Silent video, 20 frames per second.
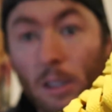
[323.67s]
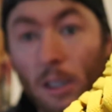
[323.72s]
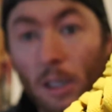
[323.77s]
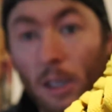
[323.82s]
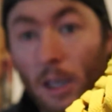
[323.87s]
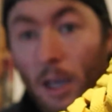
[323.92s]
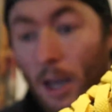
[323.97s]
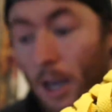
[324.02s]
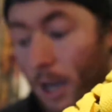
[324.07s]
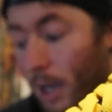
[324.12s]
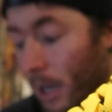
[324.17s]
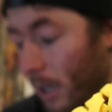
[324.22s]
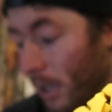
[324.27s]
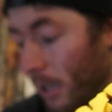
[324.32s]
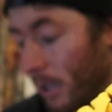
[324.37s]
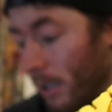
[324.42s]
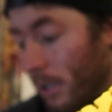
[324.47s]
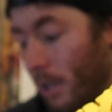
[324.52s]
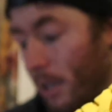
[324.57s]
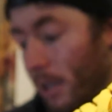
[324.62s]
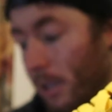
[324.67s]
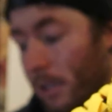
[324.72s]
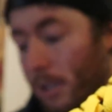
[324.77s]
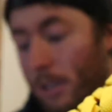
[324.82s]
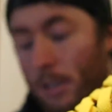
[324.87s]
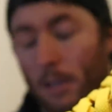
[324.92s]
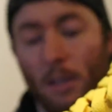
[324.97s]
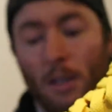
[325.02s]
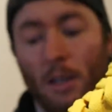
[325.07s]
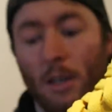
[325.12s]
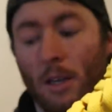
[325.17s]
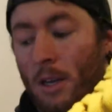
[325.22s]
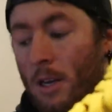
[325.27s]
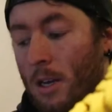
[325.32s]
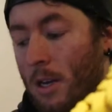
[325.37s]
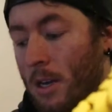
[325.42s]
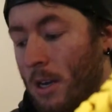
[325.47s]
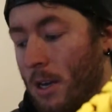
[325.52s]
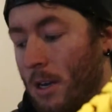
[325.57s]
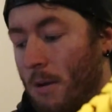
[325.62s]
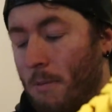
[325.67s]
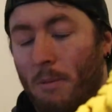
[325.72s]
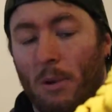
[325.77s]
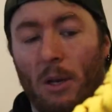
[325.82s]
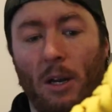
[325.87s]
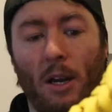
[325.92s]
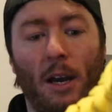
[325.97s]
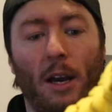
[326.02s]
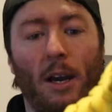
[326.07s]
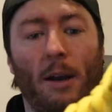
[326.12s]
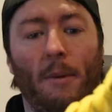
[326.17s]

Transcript: yeah, so that's, but